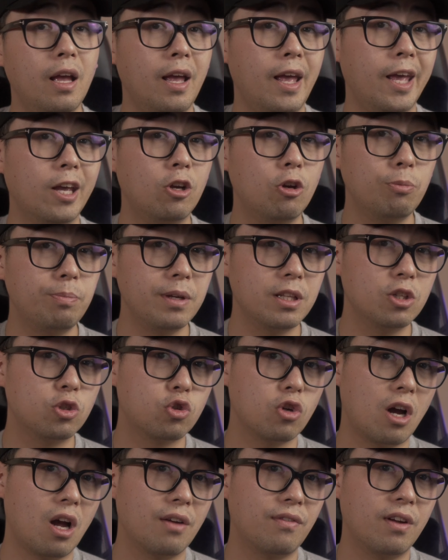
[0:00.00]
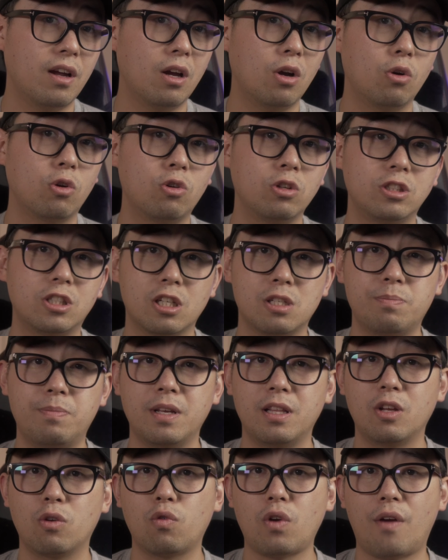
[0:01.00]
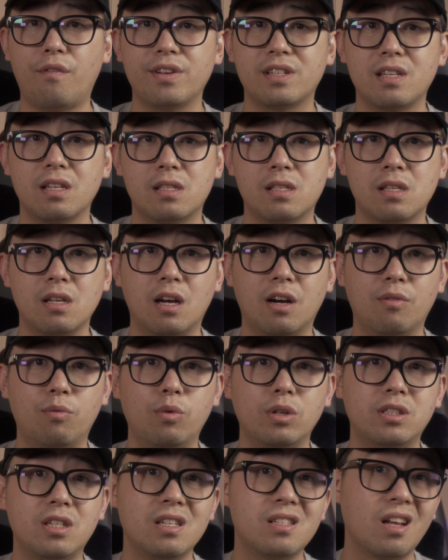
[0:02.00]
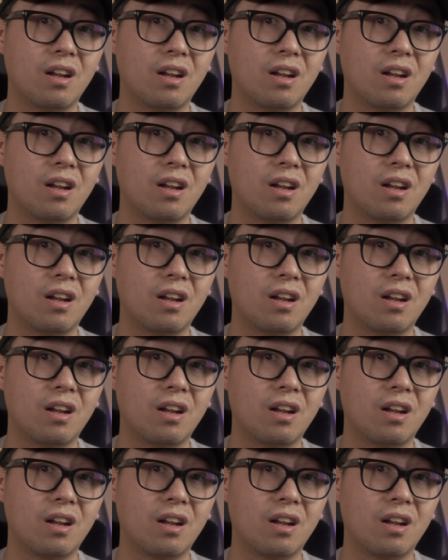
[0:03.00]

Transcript: It could be the driver or could just be the graphics itself, which is